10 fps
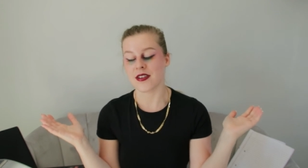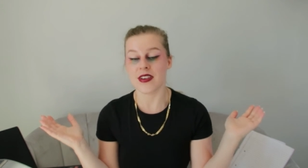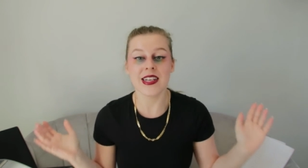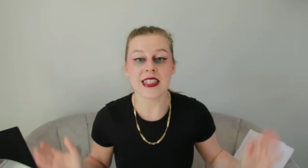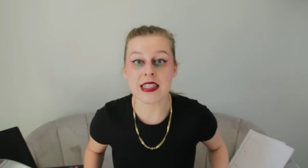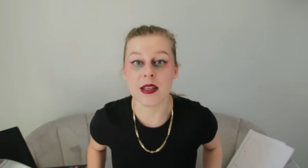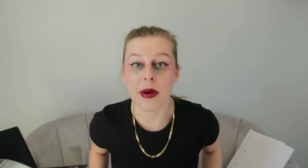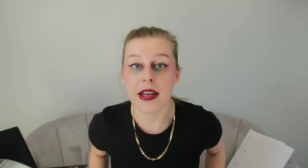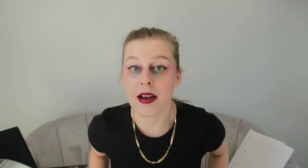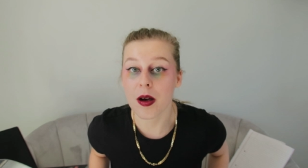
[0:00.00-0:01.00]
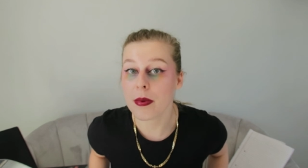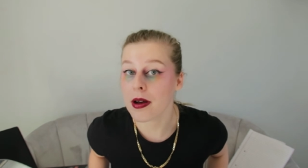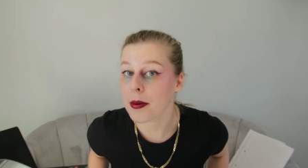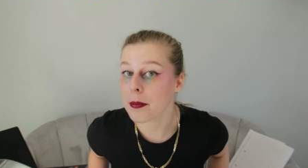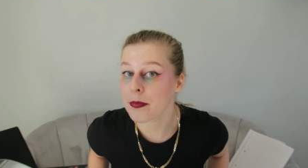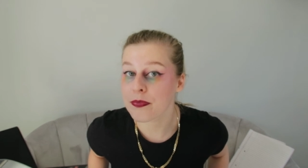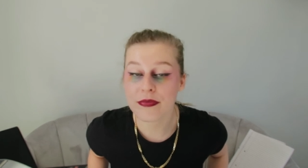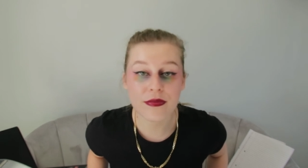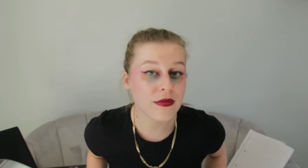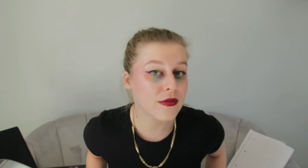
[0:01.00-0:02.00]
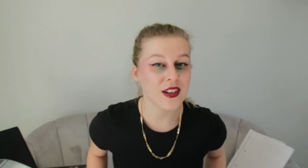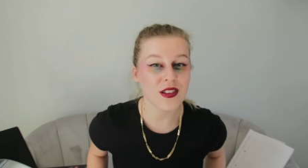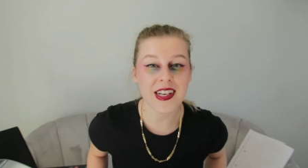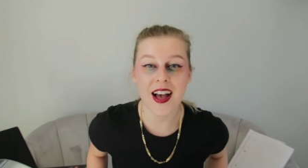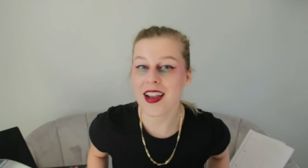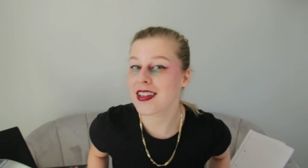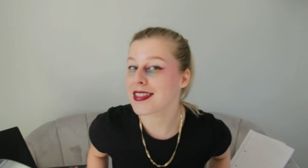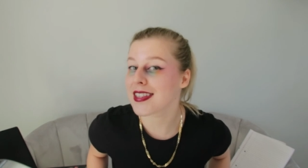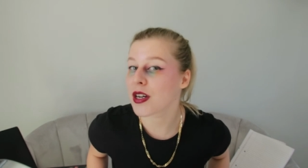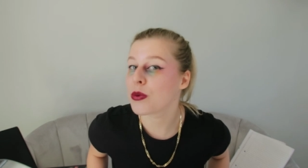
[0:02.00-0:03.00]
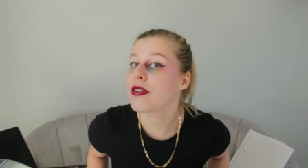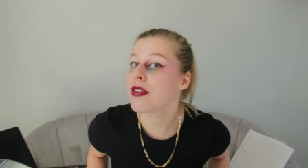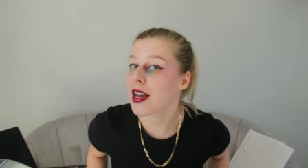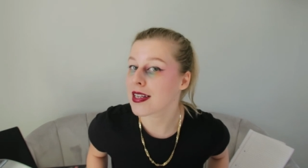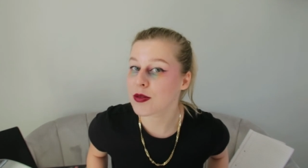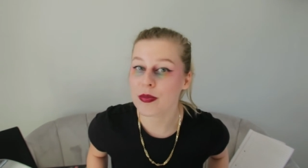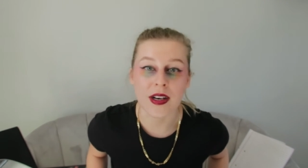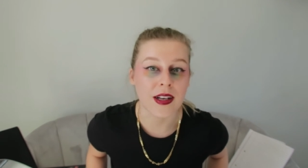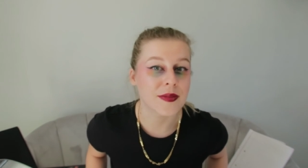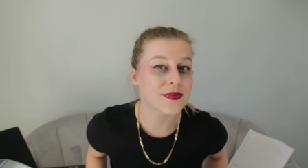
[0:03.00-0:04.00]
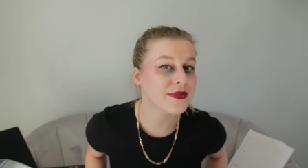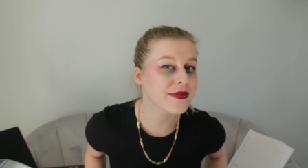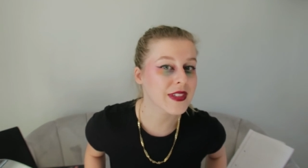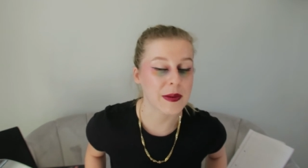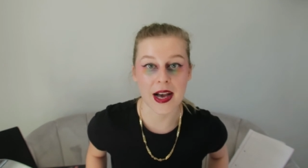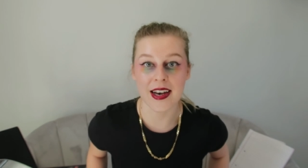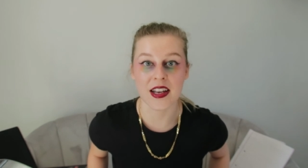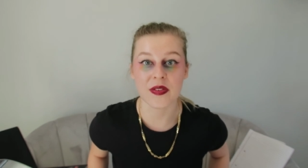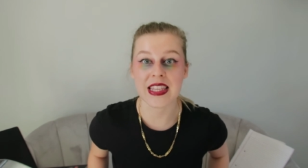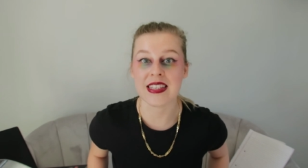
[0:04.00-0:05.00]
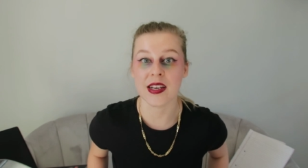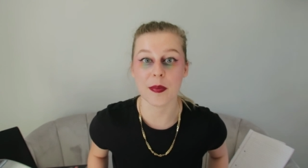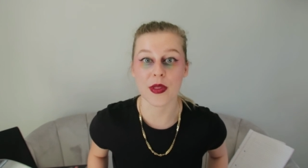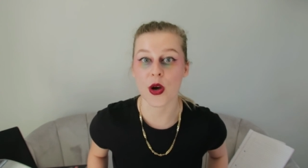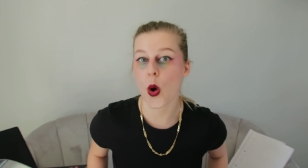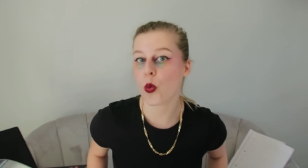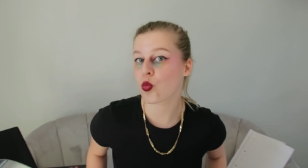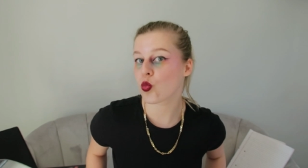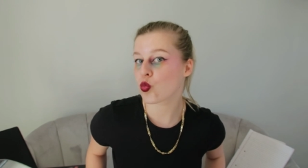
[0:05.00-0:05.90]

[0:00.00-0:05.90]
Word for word: I finally did the makeup. Um, they're not the colours that I would have liked but I'm kind of loving this lip though.